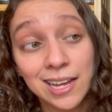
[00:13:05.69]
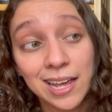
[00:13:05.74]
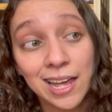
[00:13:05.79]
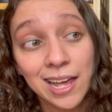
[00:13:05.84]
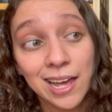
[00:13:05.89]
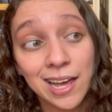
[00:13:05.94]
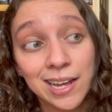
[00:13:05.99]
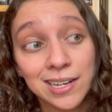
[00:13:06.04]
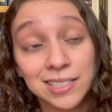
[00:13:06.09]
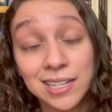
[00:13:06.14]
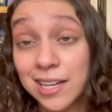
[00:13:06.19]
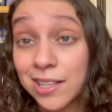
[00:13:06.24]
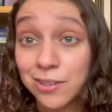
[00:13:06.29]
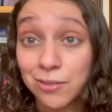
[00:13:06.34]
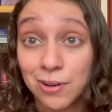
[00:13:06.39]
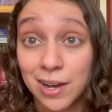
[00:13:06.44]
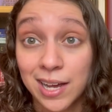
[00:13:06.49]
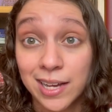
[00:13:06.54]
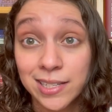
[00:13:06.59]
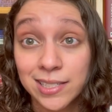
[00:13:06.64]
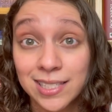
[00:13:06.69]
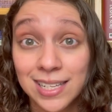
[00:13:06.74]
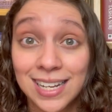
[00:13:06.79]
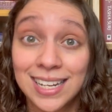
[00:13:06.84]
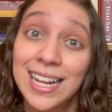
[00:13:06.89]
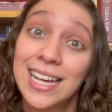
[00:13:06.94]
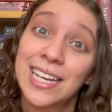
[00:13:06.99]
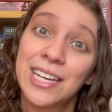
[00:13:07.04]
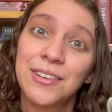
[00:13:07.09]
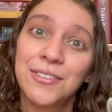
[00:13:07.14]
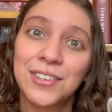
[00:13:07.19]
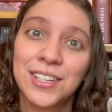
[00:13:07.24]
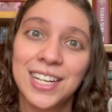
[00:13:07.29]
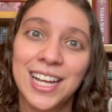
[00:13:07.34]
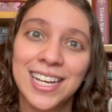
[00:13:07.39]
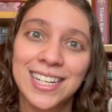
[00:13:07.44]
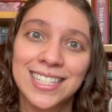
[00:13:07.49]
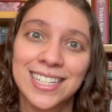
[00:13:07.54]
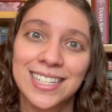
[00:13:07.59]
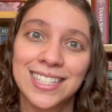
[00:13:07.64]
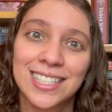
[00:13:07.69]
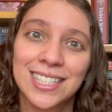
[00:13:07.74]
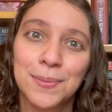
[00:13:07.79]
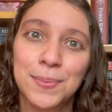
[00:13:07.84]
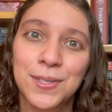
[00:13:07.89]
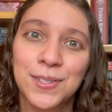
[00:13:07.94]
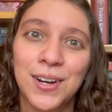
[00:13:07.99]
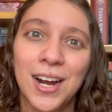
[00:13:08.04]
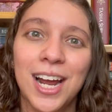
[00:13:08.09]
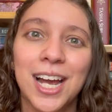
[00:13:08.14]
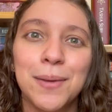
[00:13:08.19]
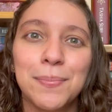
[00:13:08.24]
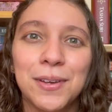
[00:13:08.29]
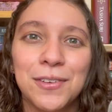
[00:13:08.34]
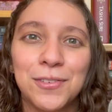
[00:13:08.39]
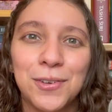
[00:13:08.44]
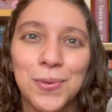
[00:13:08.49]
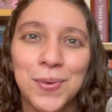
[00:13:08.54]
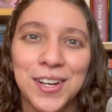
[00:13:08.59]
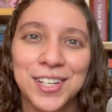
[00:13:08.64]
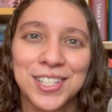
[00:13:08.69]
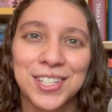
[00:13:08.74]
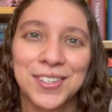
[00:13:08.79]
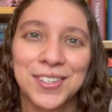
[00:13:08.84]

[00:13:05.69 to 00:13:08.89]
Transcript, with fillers: and otherwise, like if you liked it, subscribe if you want to,